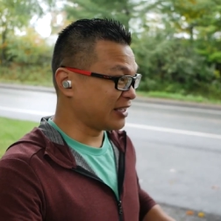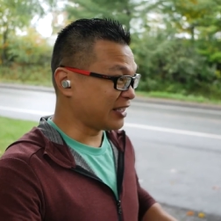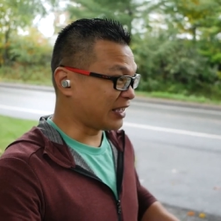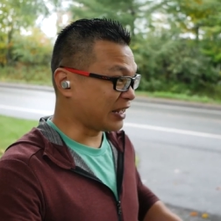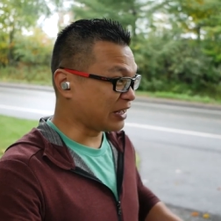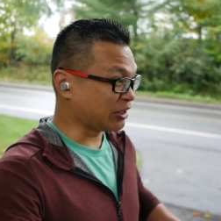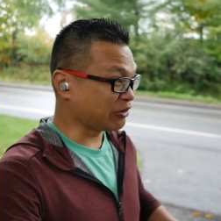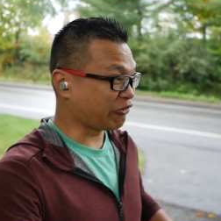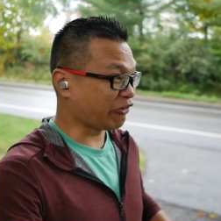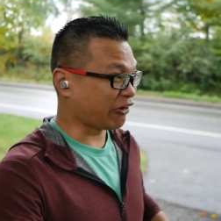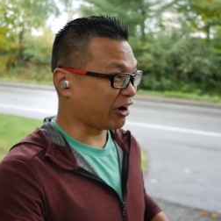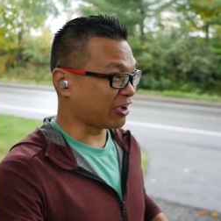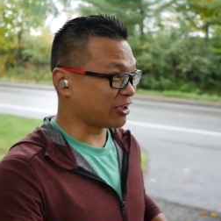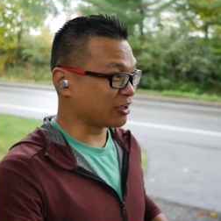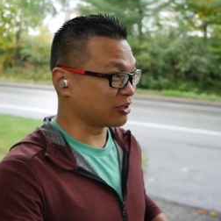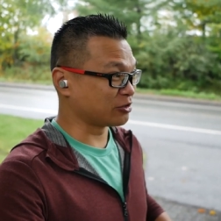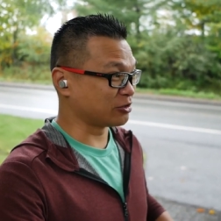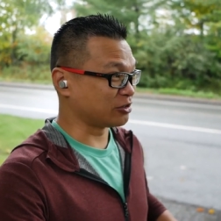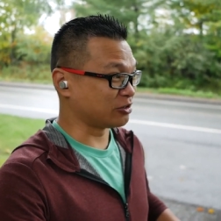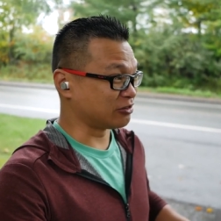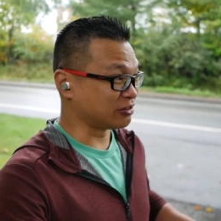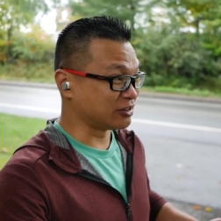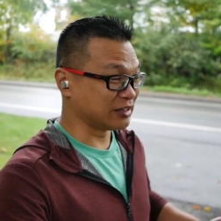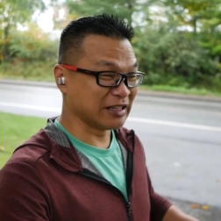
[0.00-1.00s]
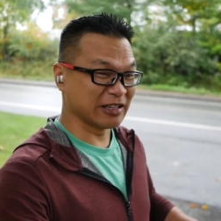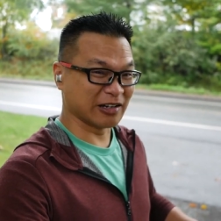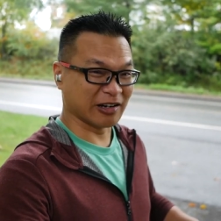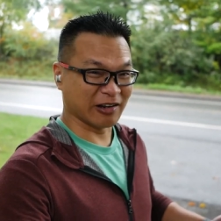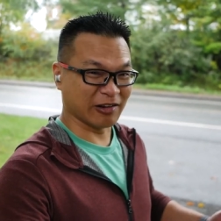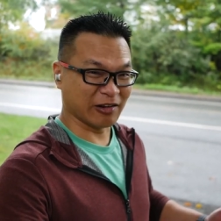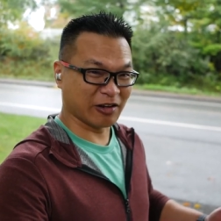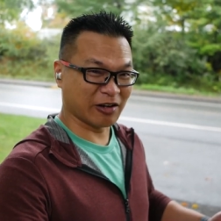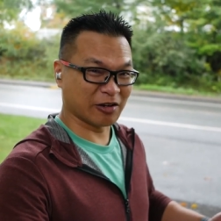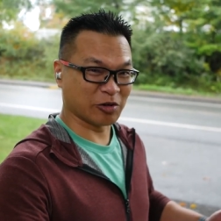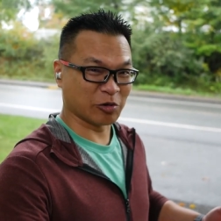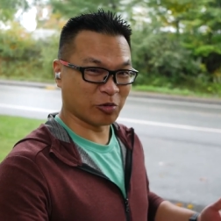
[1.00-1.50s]
At FIO, you need a
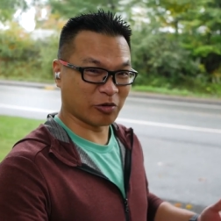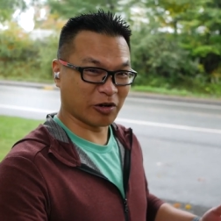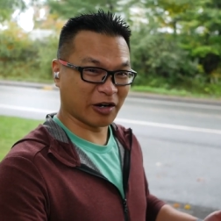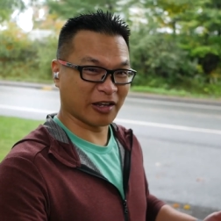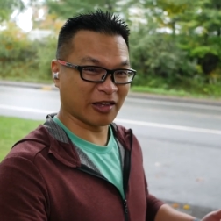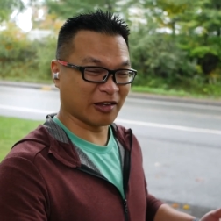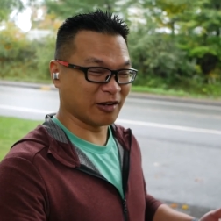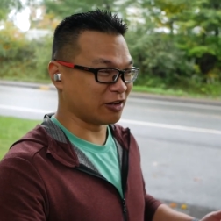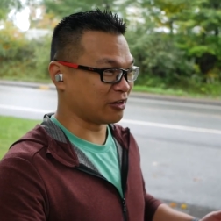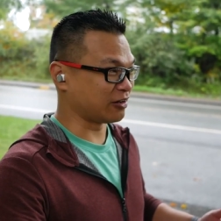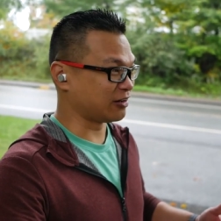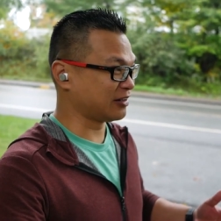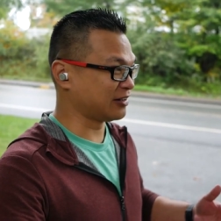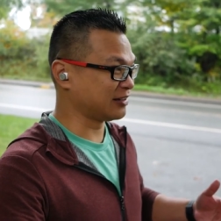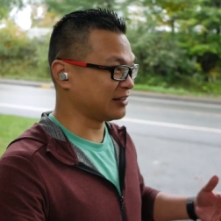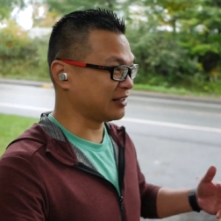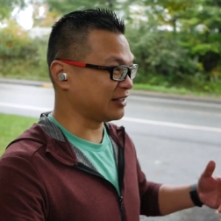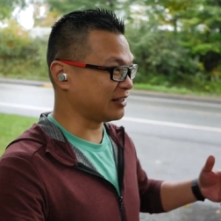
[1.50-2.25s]
lot of work here.